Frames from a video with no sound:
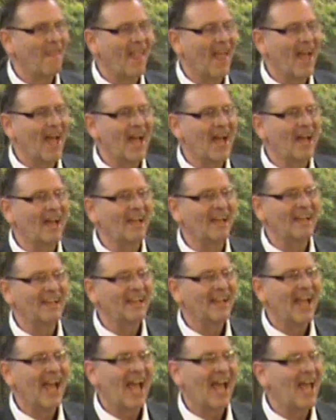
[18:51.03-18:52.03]
uh,
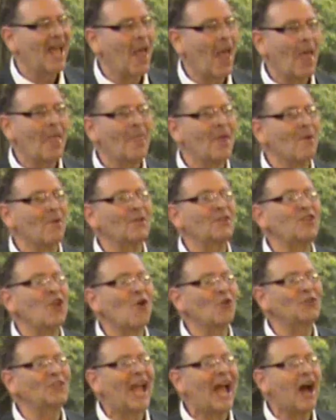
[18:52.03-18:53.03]
there was
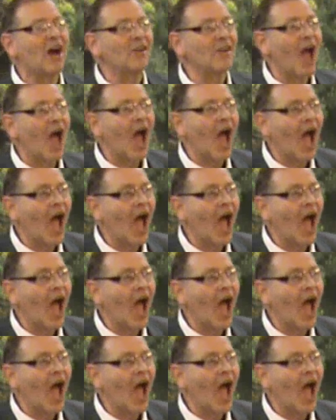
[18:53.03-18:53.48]
no sound.